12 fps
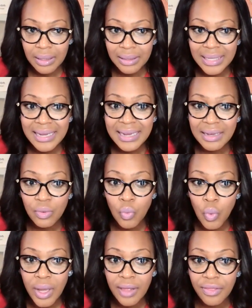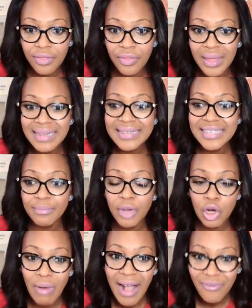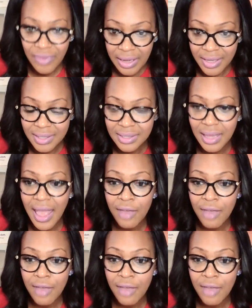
Lead with demographics.